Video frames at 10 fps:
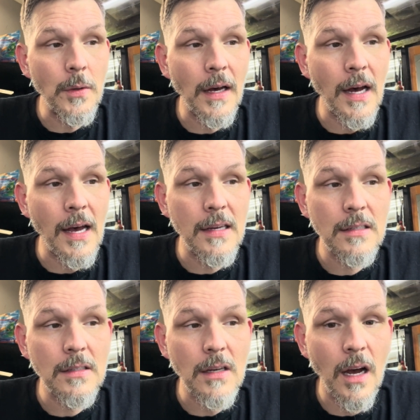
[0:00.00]
guys
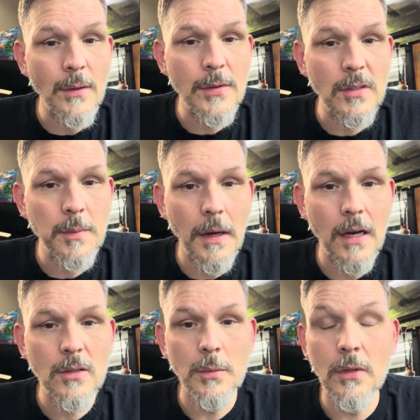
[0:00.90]
as often as
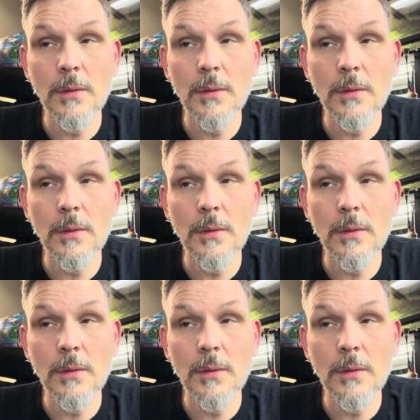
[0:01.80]
possible.